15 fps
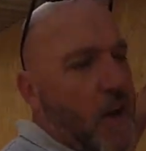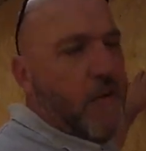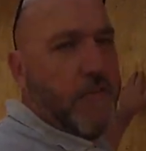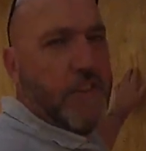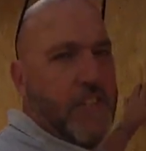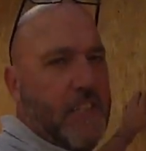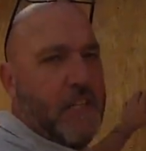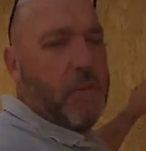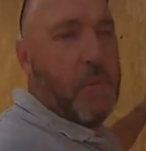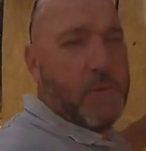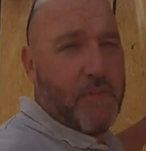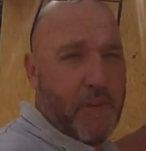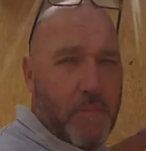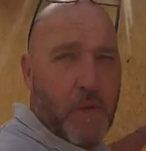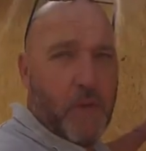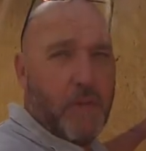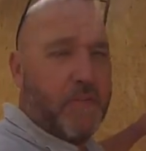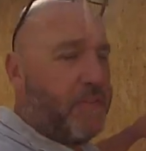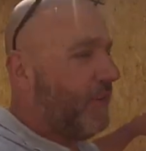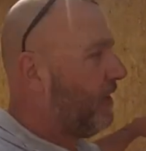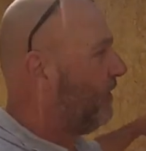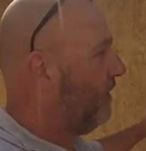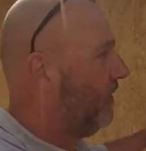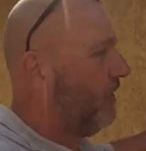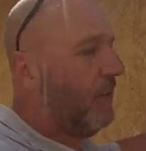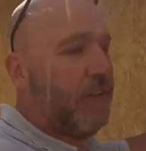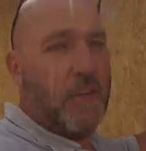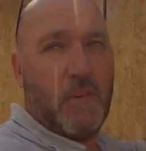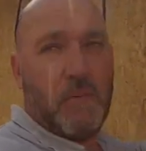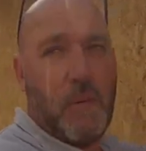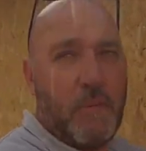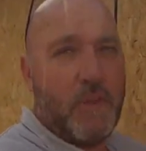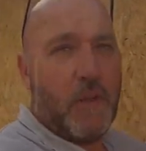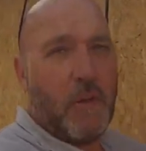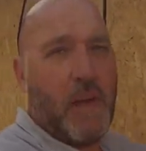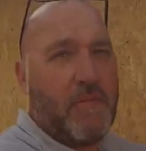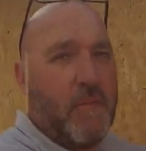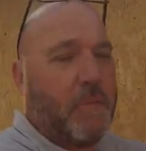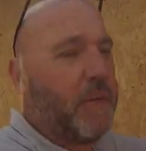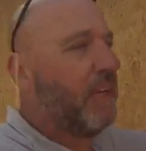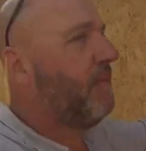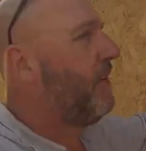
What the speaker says: obviously, that we'll remove when we're not having big